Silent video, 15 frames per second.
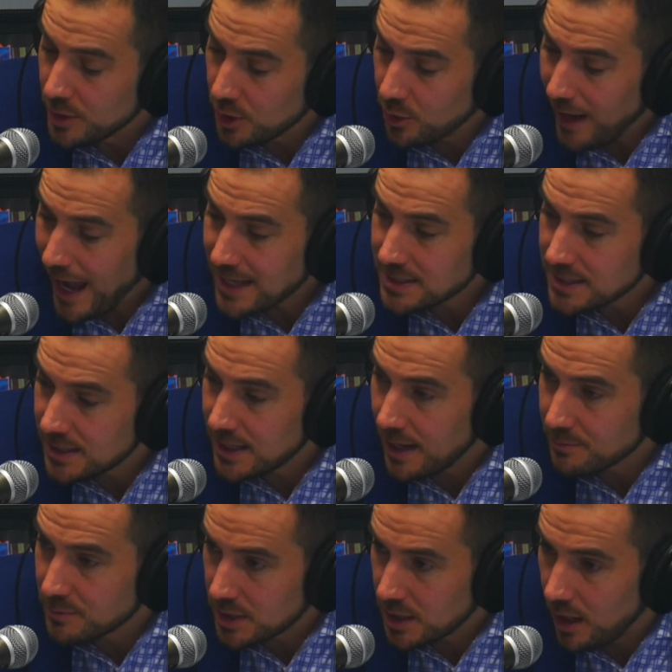So when you're
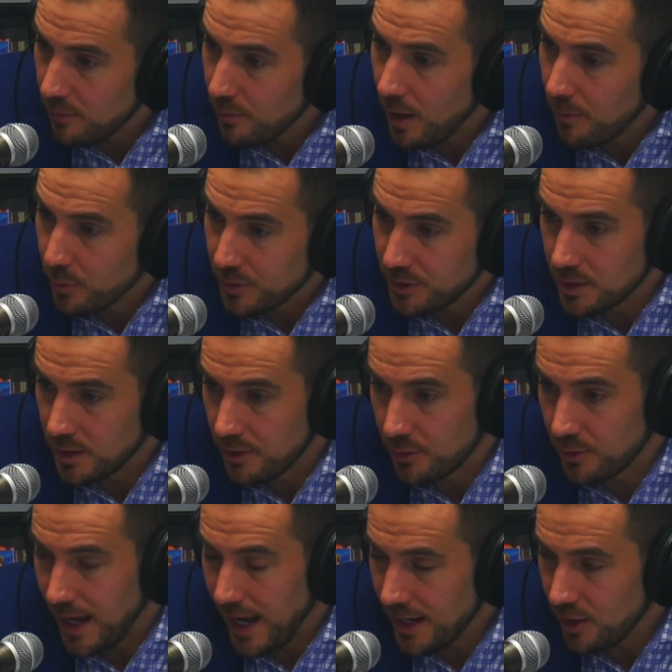asking them to come up with
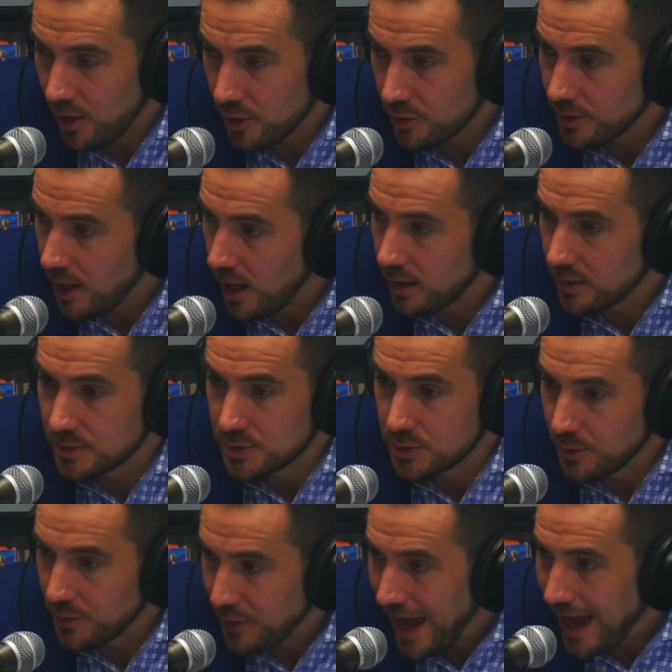another
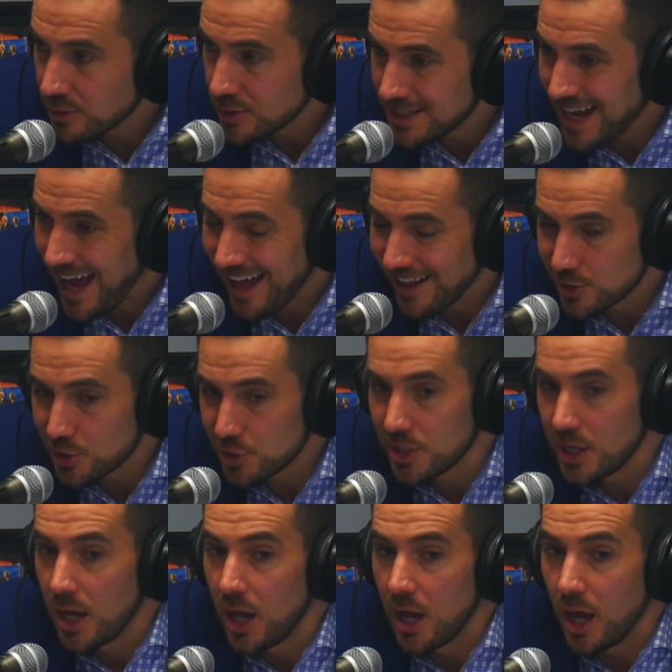$800 to
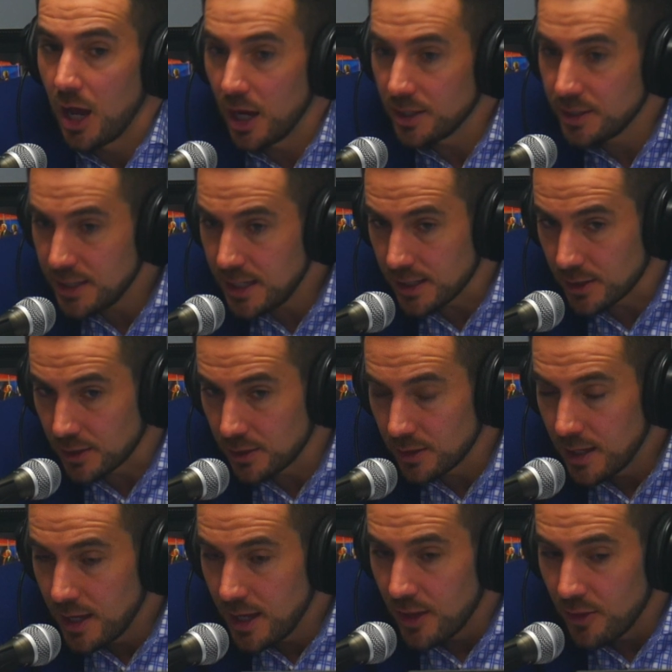$1,000 a
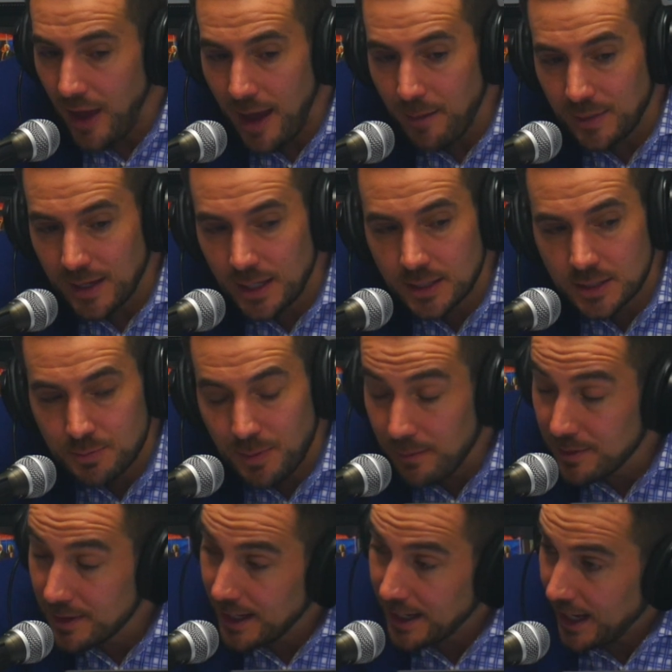year, that
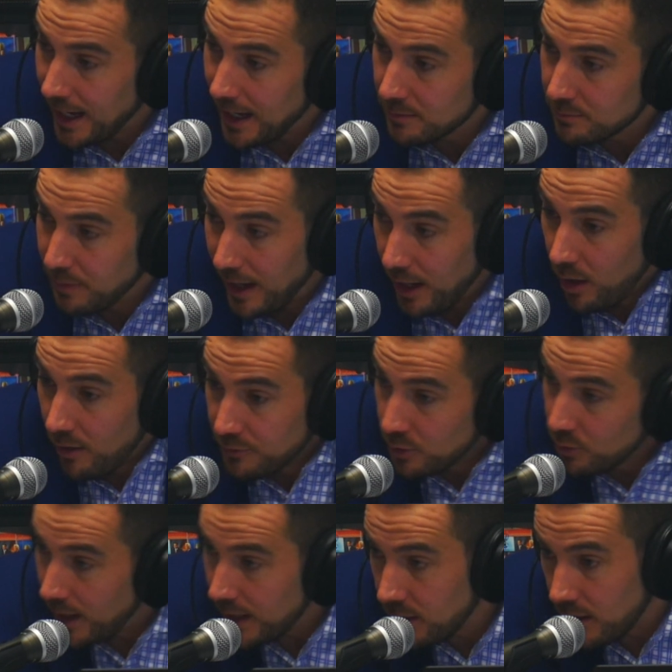means maybe they can't pay
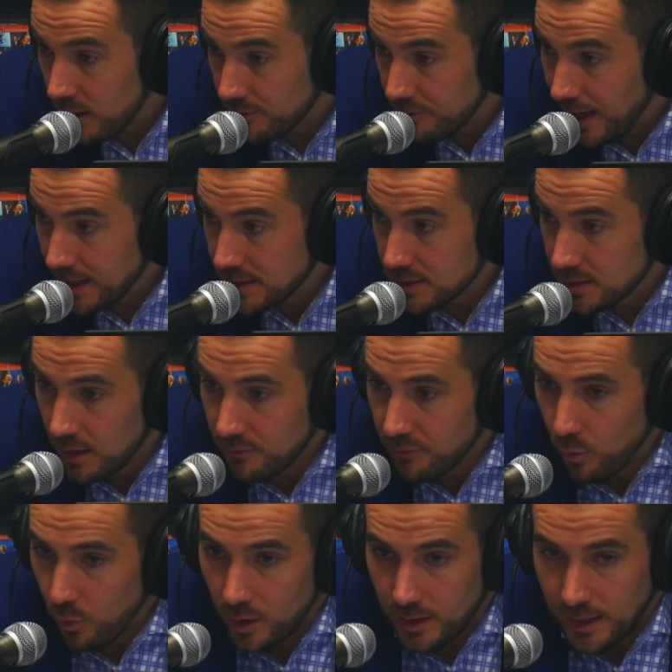off the credit card fast
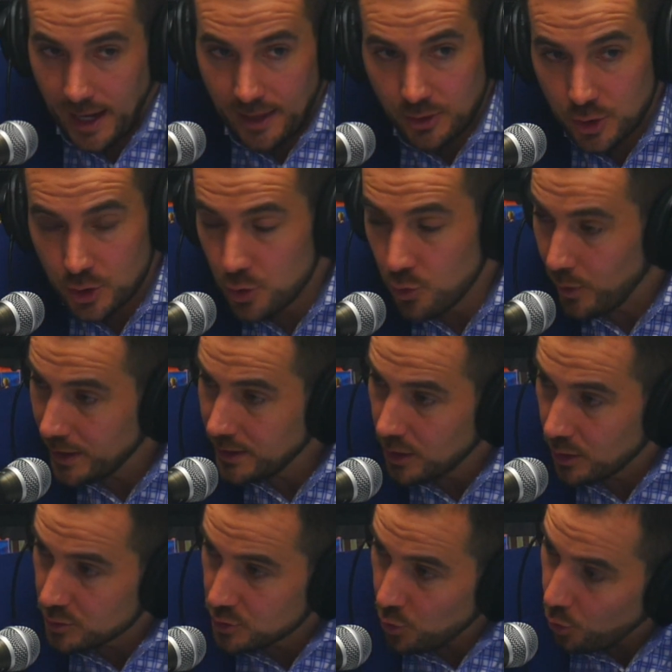enough or get the new
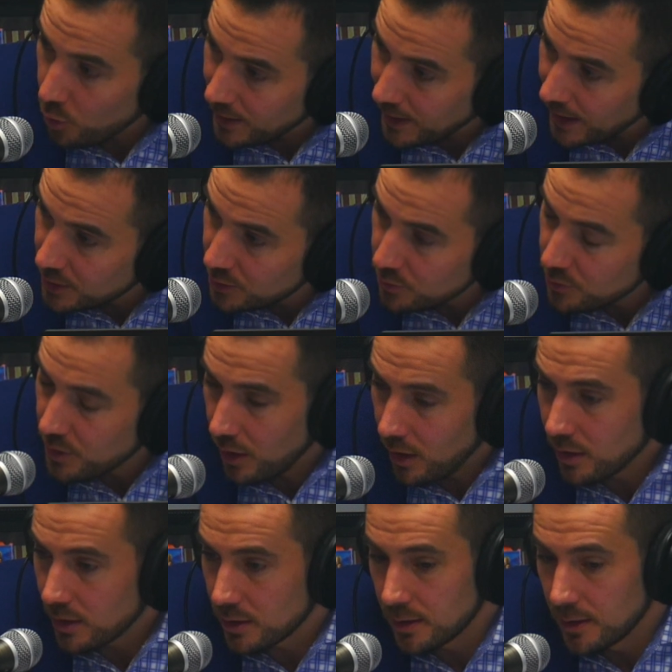windows or get a new
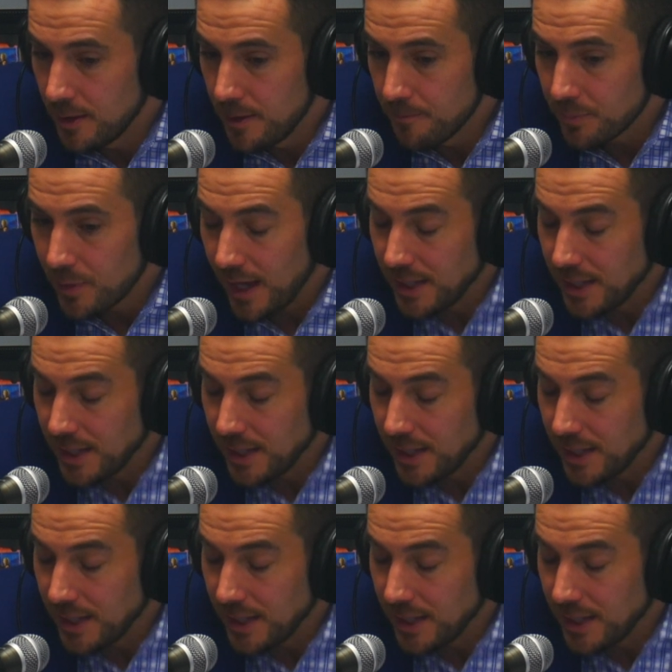car.